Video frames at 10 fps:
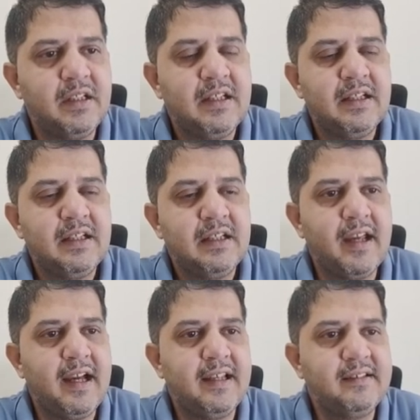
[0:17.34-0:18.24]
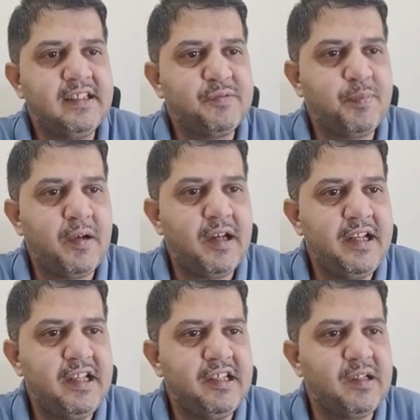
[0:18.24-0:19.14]
Okay, and this point
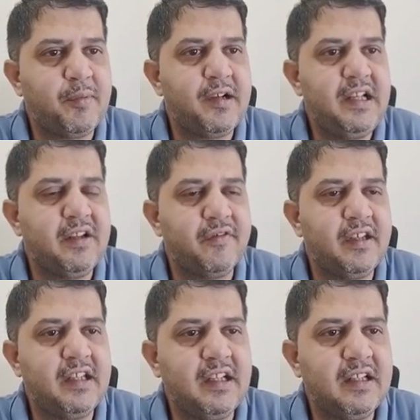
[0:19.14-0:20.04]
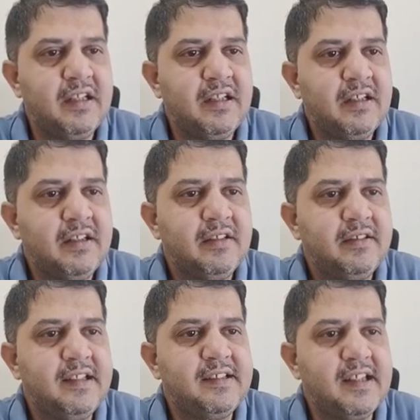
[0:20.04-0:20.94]
is the point where there
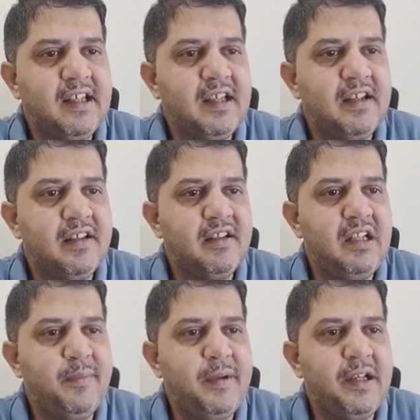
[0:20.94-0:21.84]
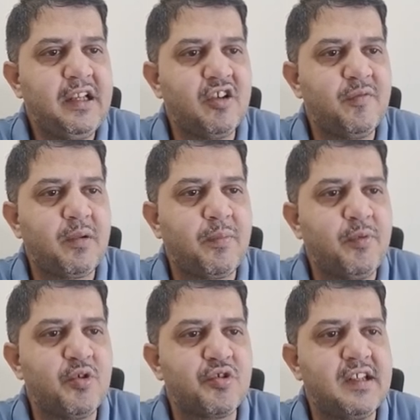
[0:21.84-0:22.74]
is a limit of
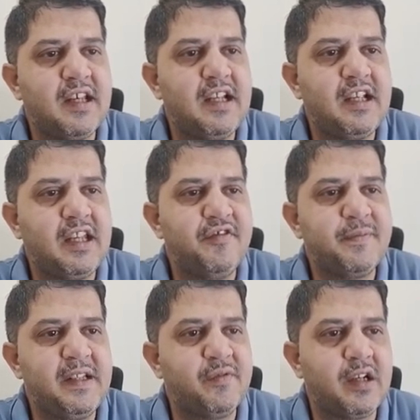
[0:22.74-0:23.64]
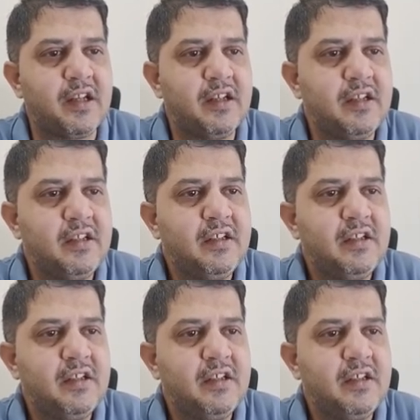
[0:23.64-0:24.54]
proportionality, which means what?
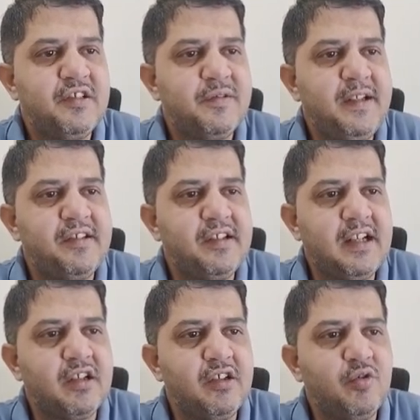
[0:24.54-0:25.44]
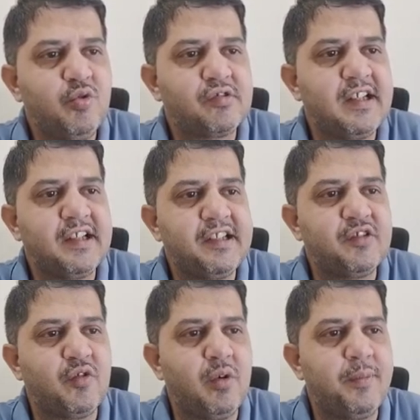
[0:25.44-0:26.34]
Which means that Hooke's law is
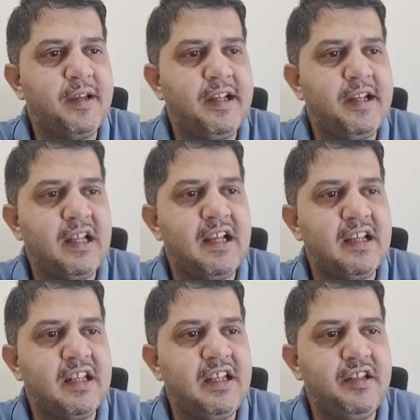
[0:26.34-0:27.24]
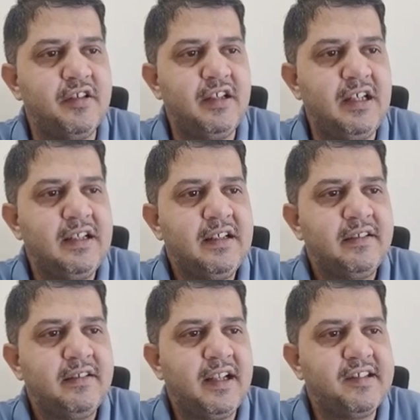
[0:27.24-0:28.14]
obeyed until here, that
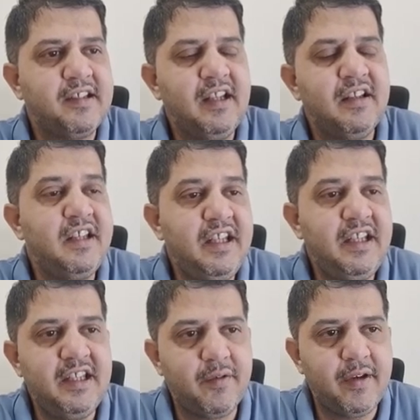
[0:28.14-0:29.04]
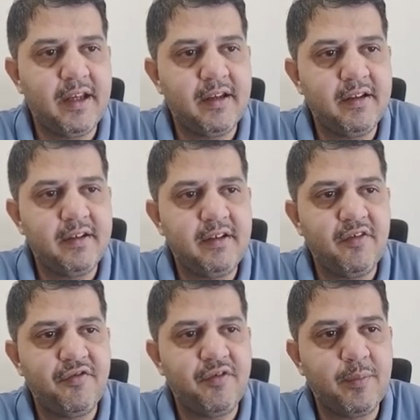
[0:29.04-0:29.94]
is in a linear way, f
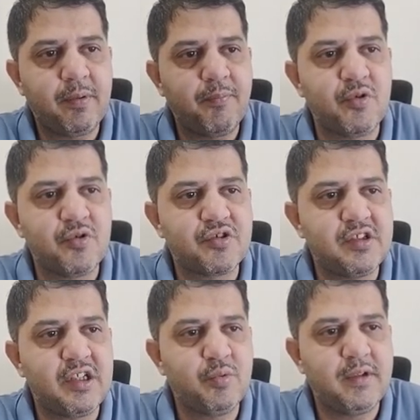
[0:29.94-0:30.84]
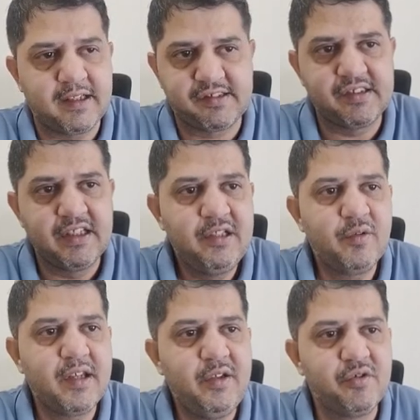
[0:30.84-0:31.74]
proportional to x. You can
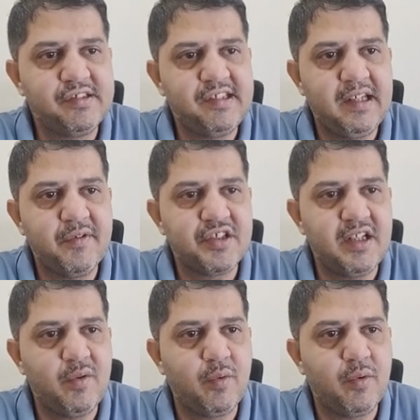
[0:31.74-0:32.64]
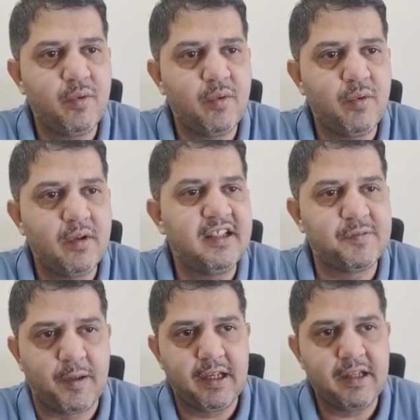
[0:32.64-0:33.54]
use this equation only until this
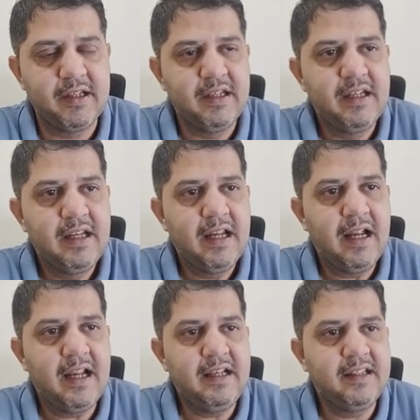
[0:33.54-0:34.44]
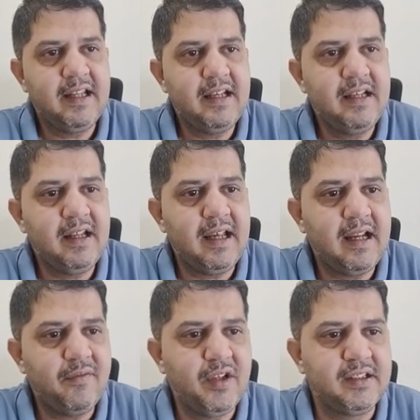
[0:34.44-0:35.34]
point. And then
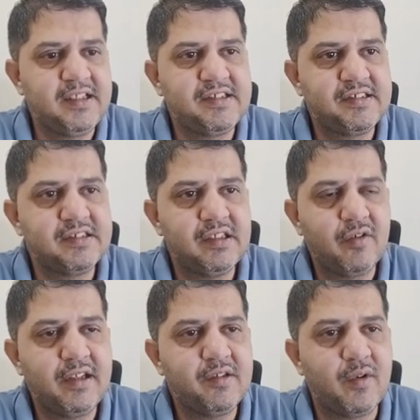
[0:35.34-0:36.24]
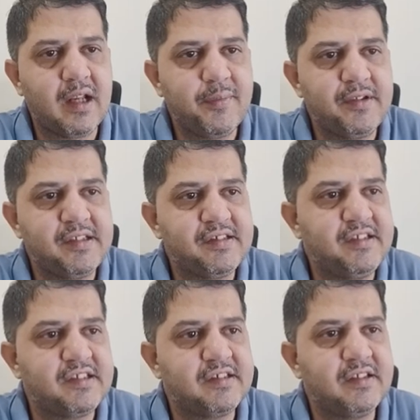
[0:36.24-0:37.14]
after this, okay, so what happens is
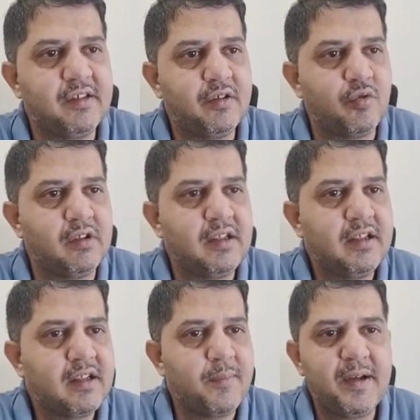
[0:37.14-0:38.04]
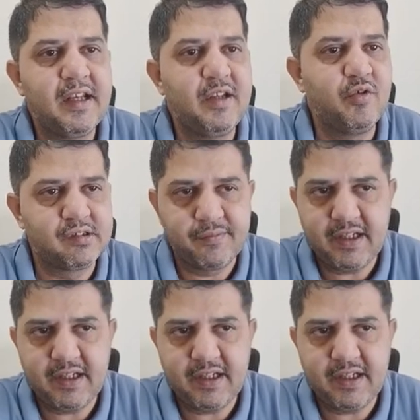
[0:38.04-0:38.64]
this rule completely goes away.